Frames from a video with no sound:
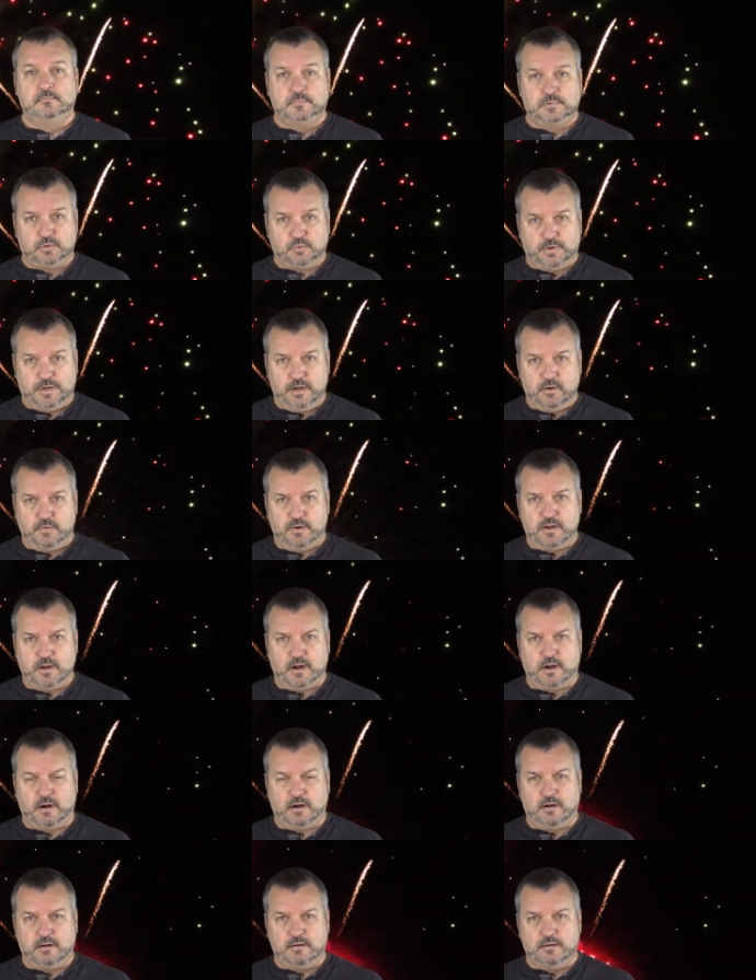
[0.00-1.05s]
So here we
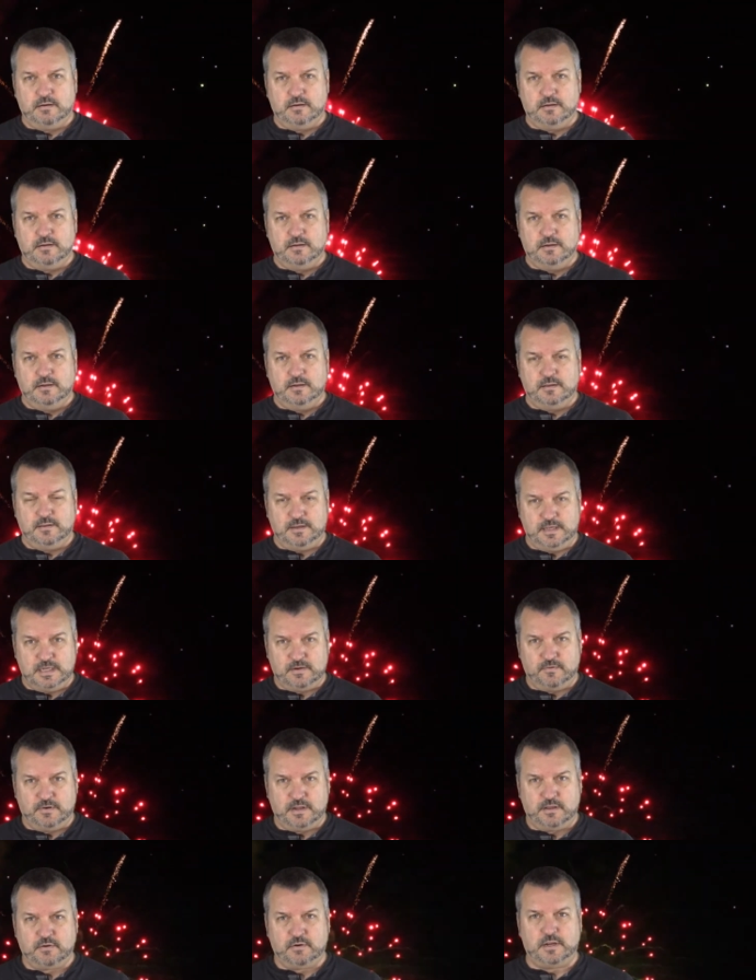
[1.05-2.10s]
are, the end
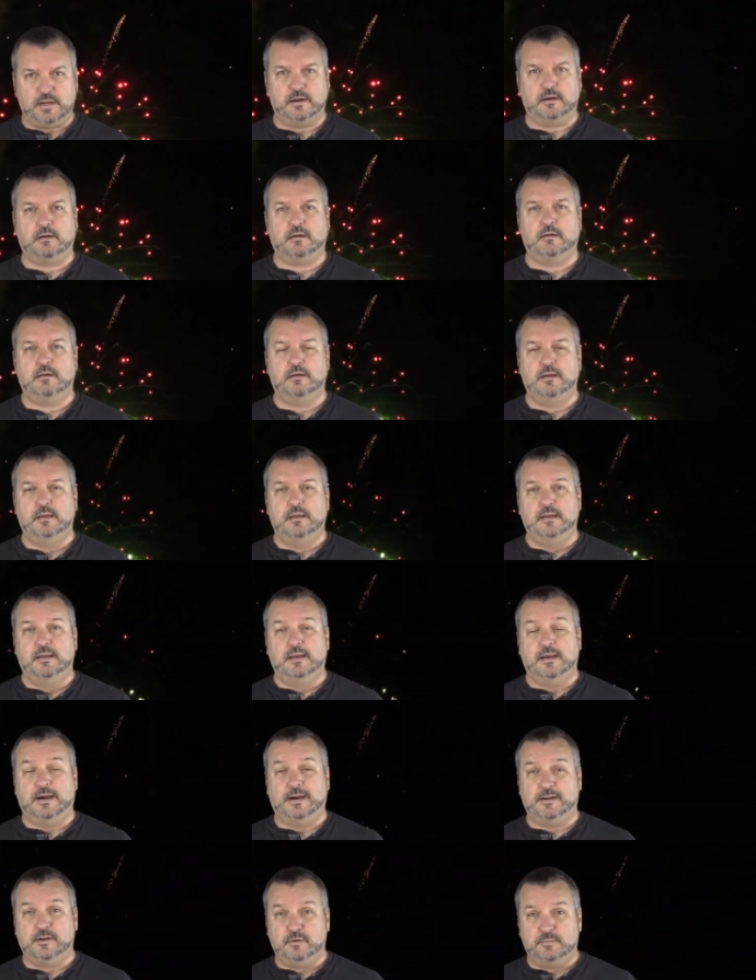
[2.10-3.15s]
of another year.
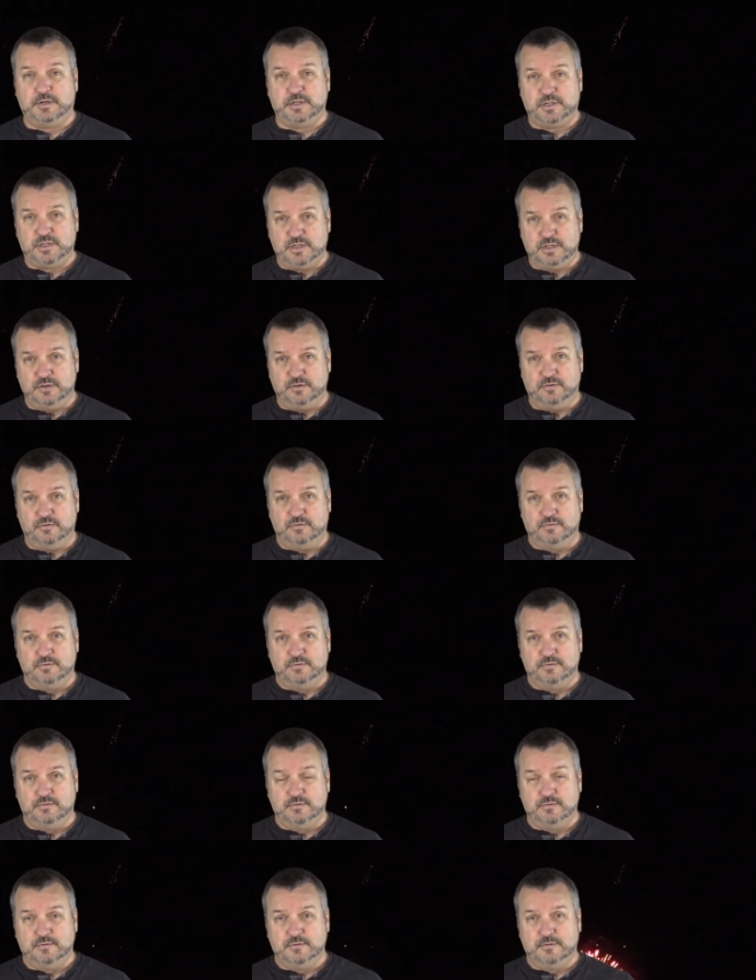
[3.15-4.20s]
I don't know about you,
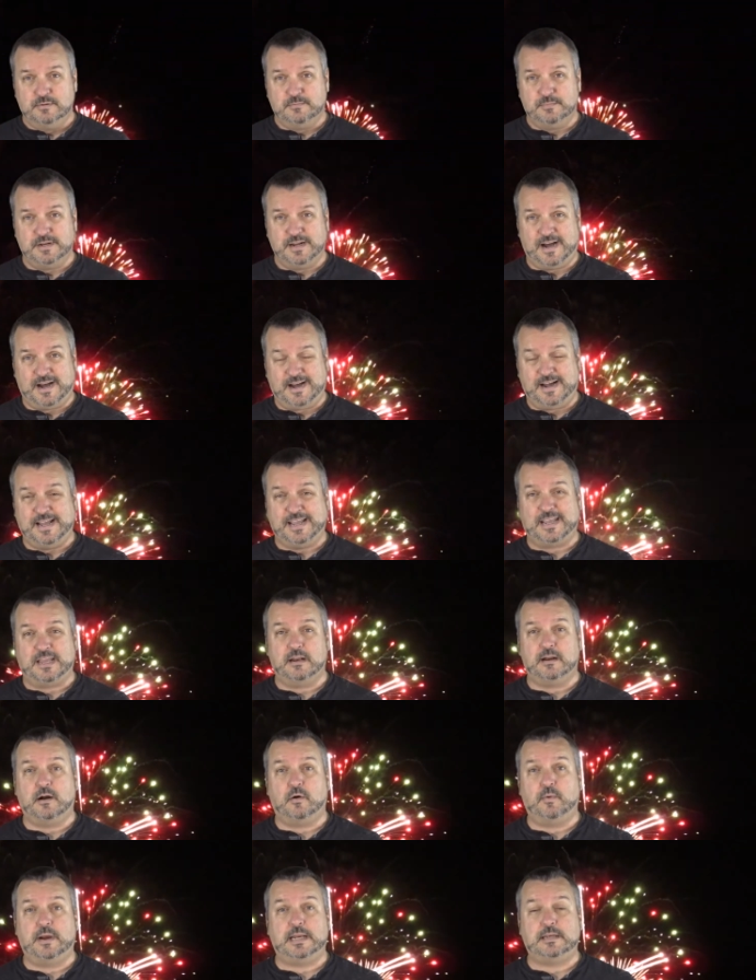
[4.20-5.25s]
but I
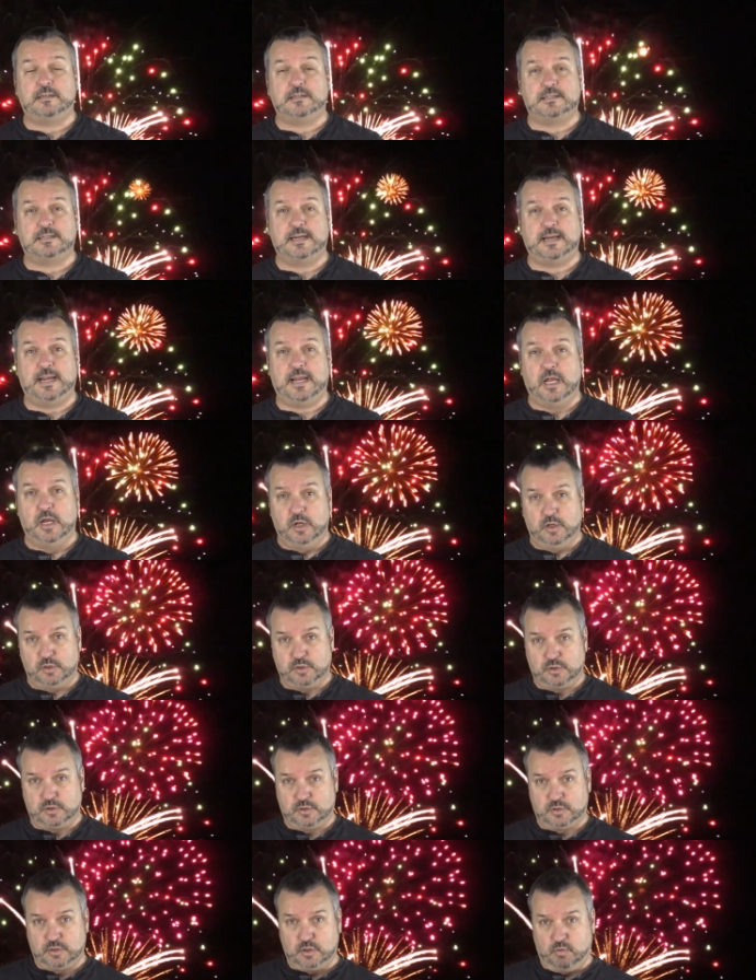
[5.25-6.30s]
cannot wait to say
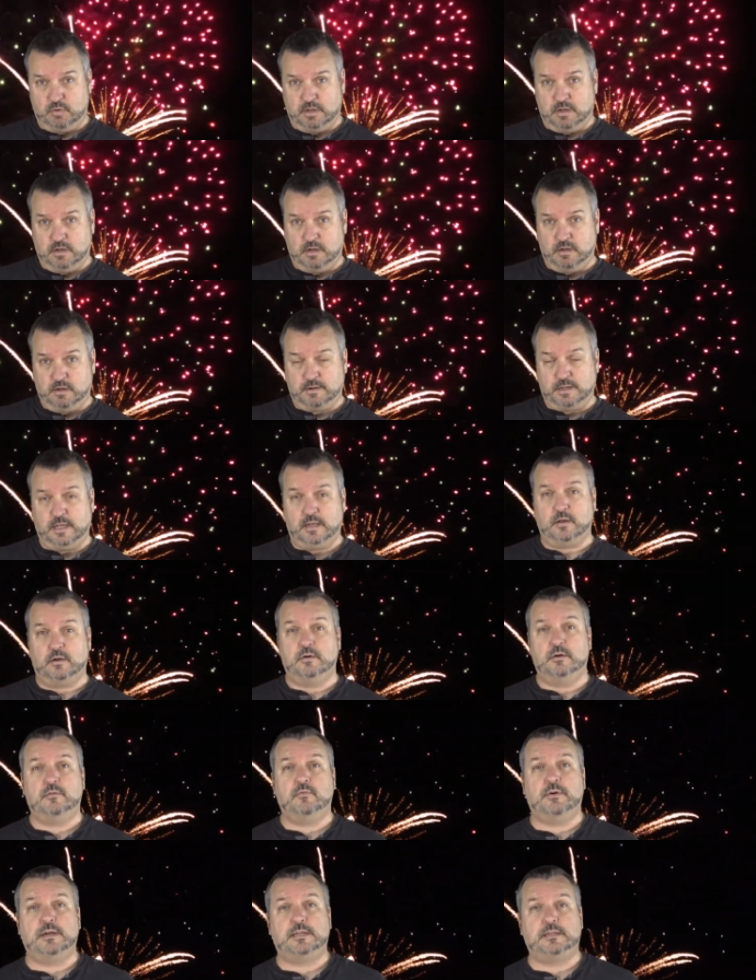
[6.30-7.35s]
so long and
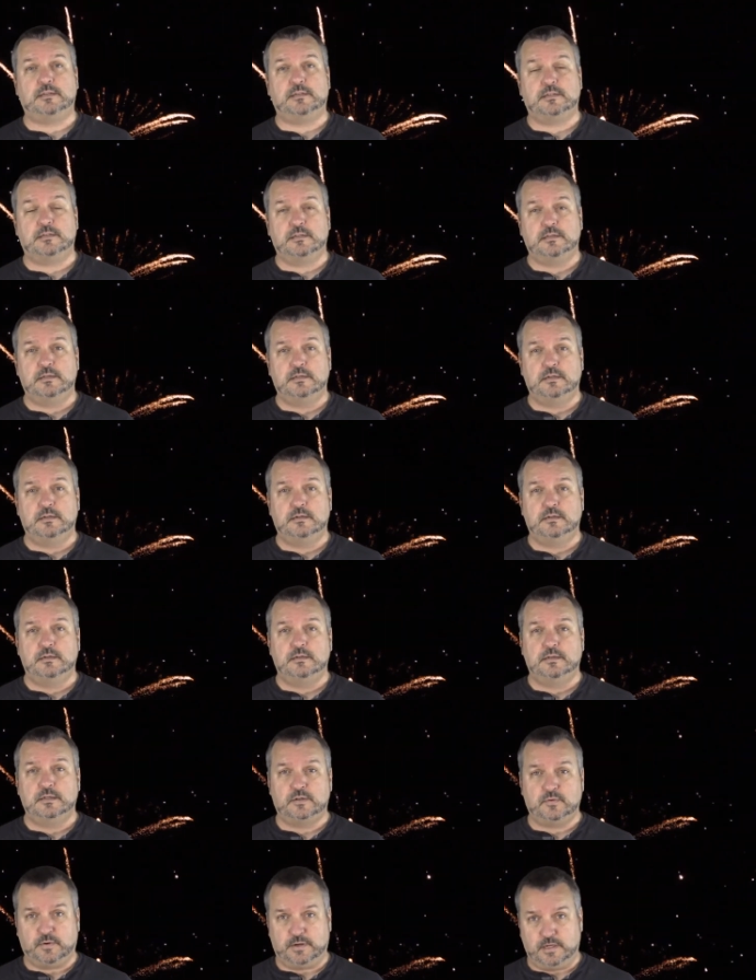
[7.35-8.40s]
good riddance
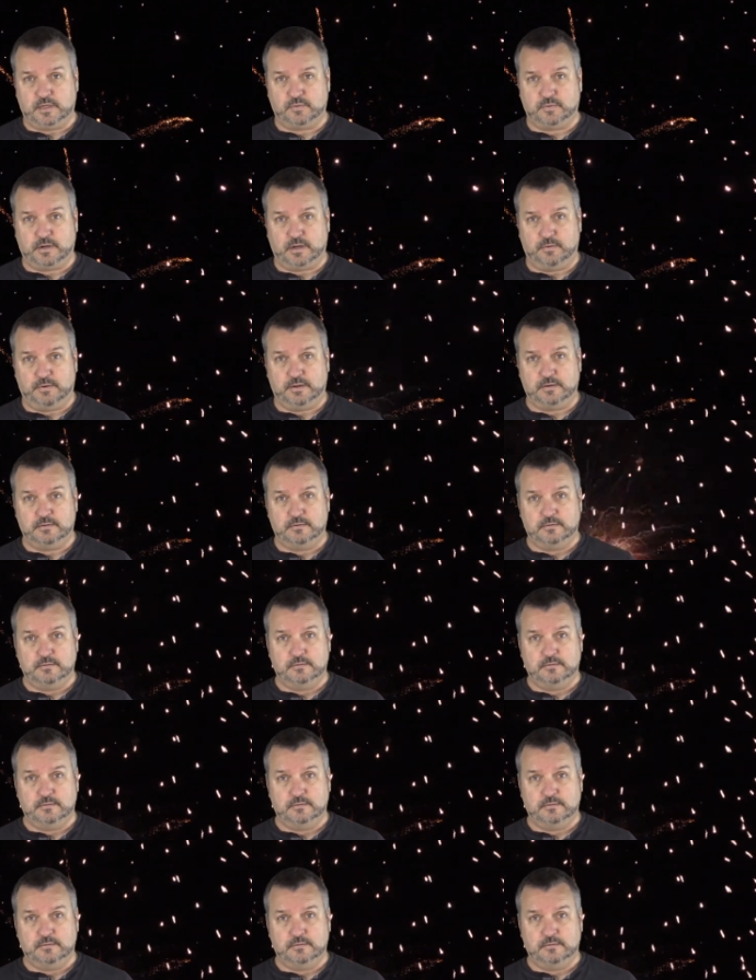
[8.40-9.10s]
to 2021.